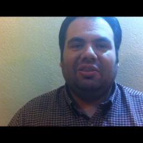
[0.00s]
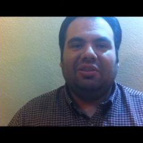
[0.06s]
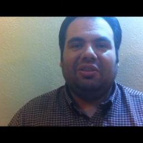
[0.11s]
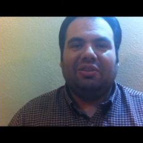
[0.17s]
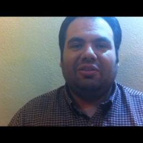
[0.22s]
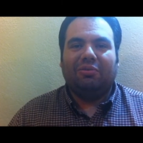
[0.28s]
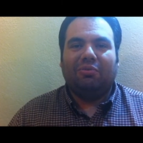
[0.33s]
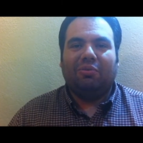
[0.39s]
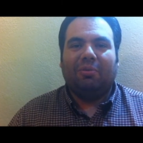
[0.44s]

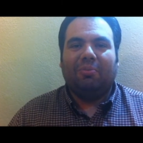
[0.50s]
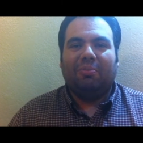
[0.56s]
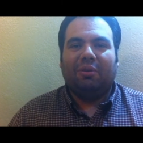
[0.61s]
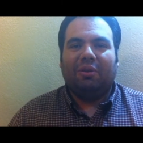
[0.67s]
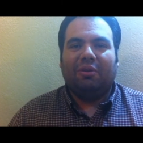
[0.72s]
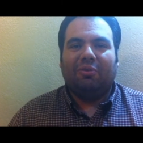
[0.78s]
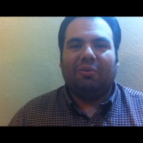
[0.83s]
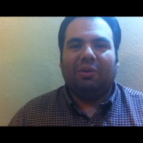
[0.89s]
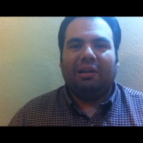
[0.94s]
There's one
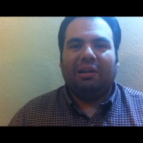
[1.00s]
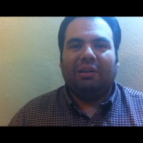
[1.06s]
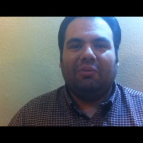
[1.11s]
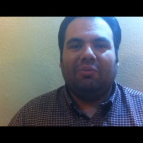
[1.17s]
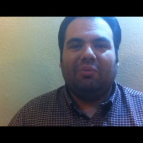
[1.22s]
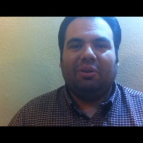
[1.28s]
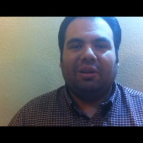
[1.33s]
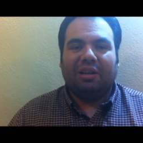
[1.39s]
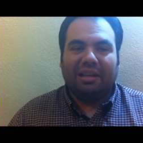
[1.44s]
part when
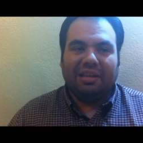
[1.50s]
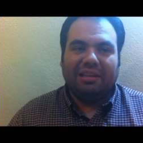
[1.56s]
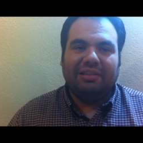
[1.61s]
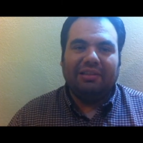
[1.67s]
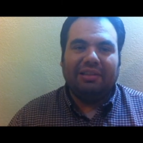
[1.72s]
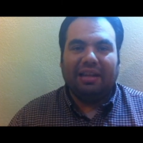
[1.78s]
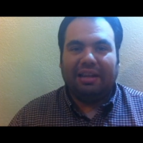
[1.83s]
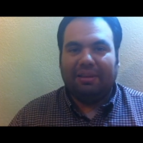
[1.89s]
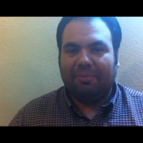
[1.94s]
where
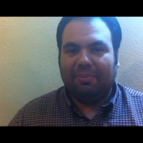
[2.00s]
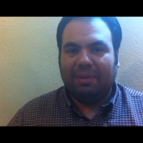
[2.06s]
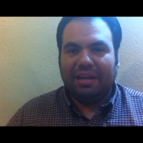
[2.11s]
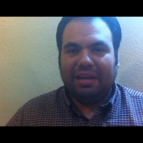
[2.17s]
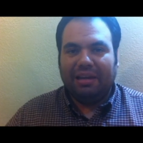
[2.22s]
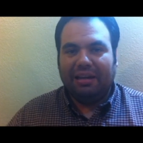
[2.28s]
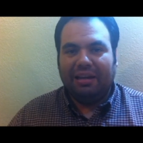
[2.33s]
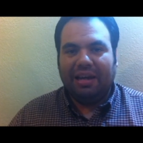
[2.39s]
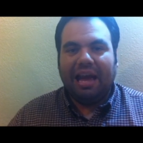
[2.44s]
he's like
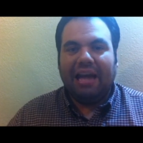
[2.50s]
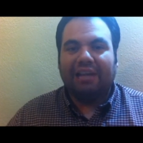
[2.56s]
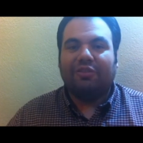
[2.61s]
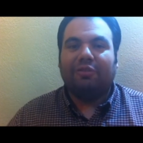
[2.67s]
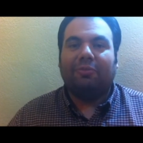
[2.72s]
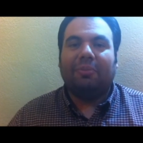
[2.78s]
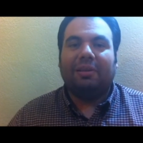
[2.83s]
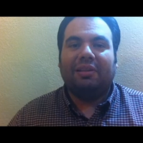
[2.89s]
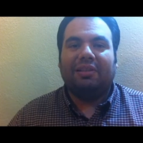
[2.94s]
being
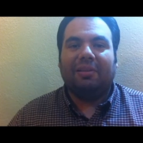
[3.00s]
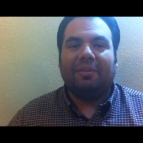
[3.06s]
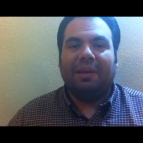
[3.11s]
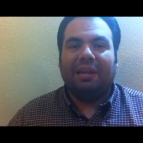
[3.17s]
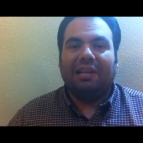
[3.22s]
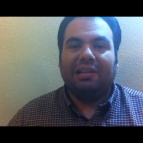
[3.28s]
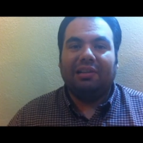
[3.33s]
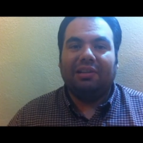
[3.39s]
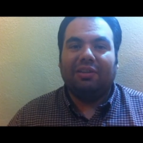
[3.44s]
hassled by someone
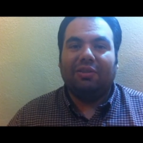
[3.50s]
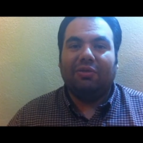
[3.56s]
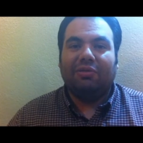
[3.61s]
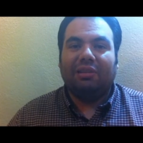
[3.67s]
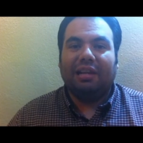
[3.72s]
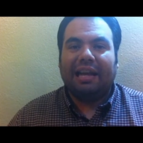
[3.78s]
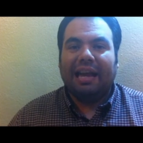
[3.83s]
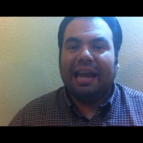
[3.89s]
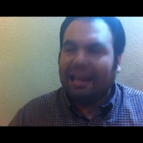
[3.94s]
and goes
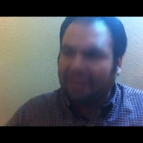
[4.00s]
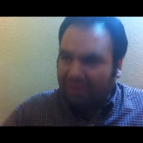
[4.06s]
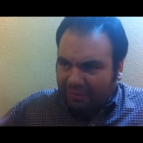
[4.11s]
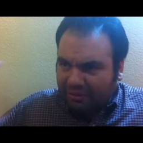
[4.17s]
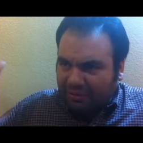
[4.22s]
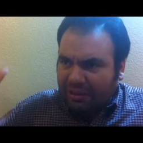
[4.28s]
like, "Hey,